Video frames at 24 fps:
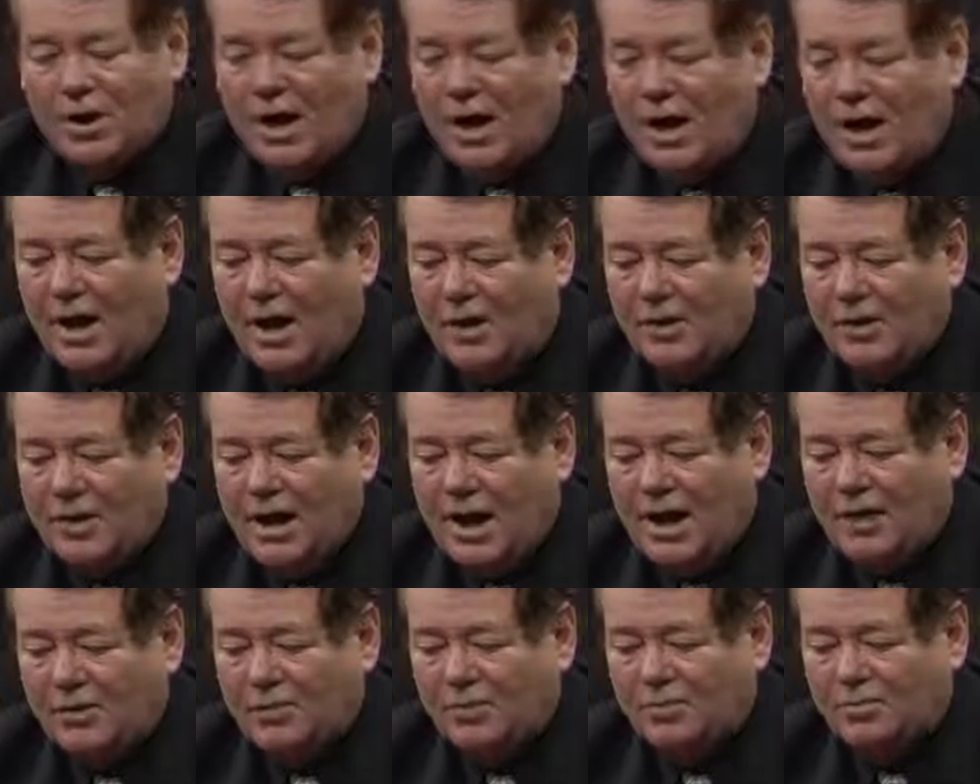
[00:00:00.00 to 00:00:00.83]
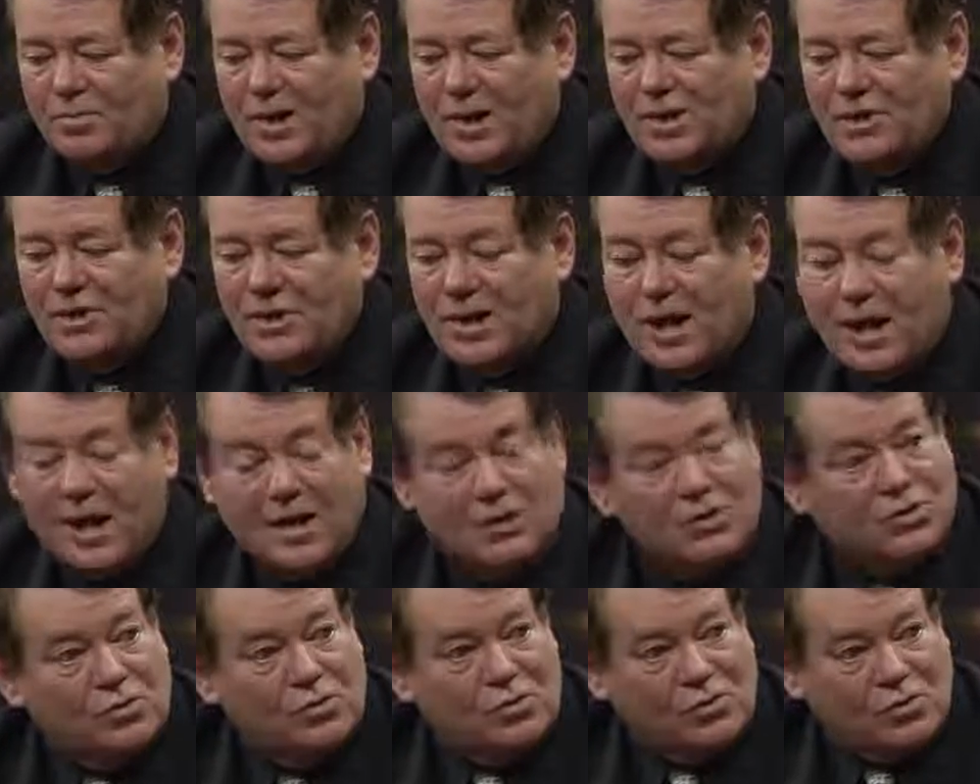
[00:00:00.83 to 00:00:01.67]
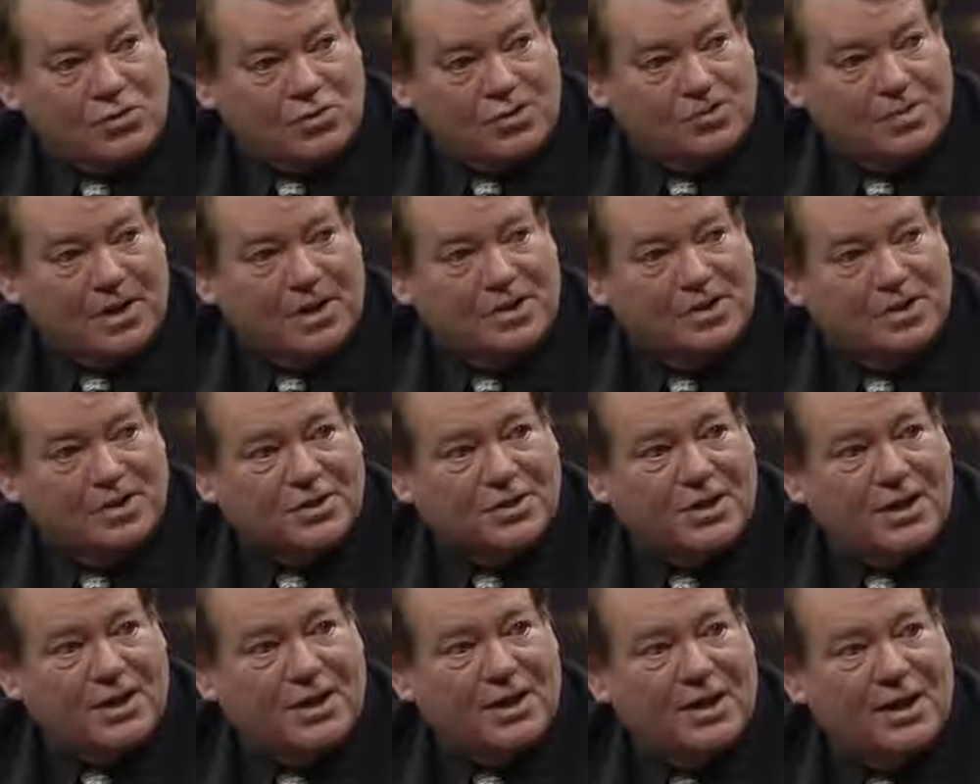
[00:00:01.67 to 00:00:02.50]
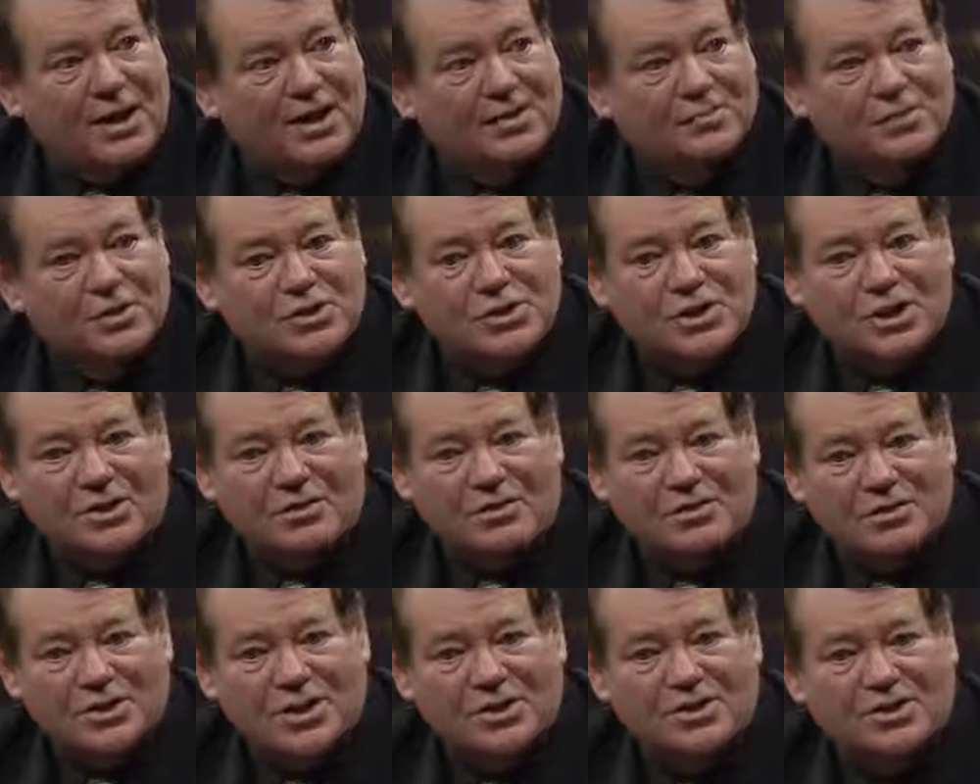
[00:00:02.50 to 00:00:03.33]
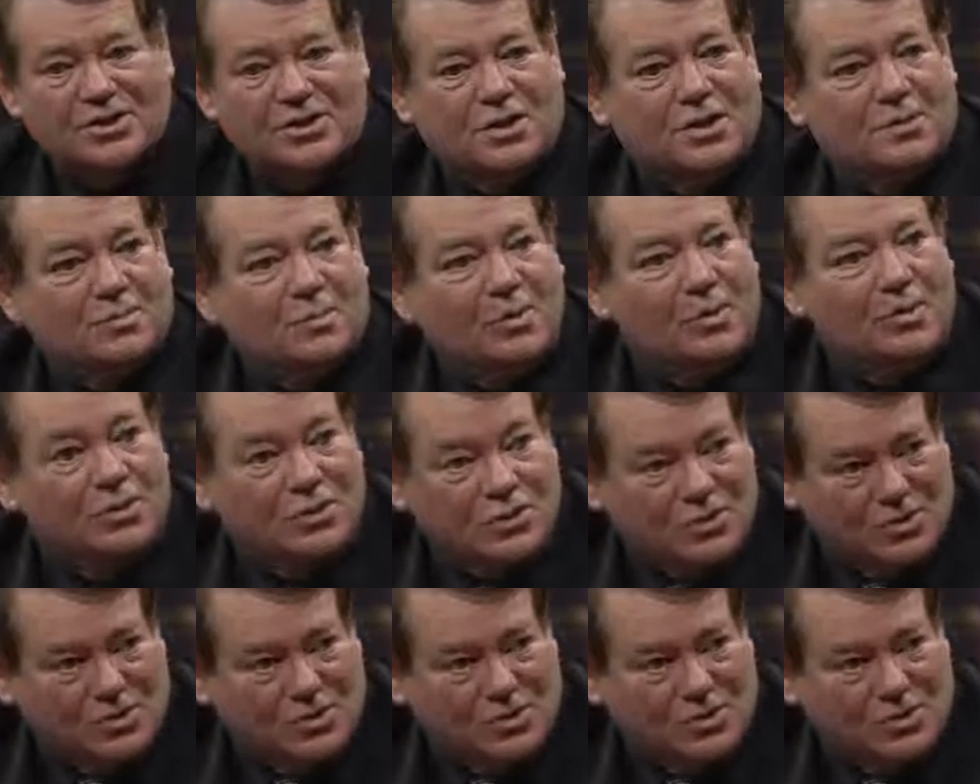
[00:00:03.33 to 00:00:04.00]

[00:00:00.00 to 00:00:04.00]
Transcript: adult magic and children's magic there, and Michelle does the balloon